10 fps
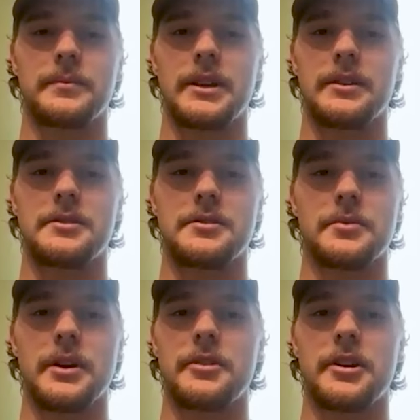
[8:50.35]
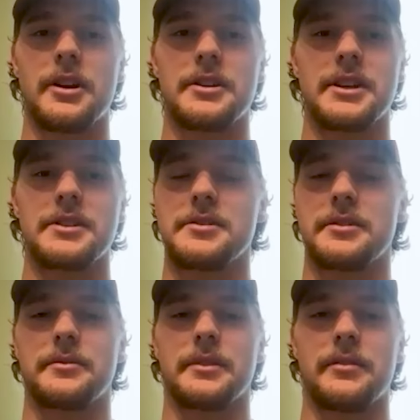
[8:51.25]
mean just wherever your heart takes you.
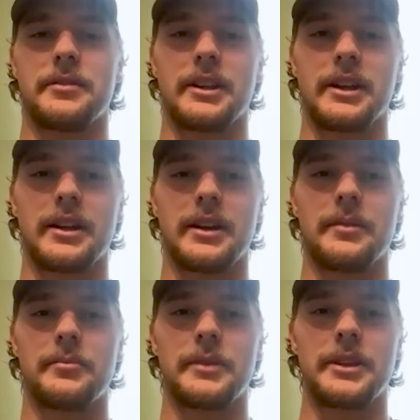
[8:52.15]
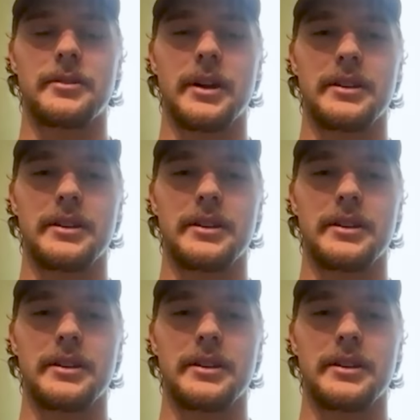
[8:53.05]
And I felt like I made the right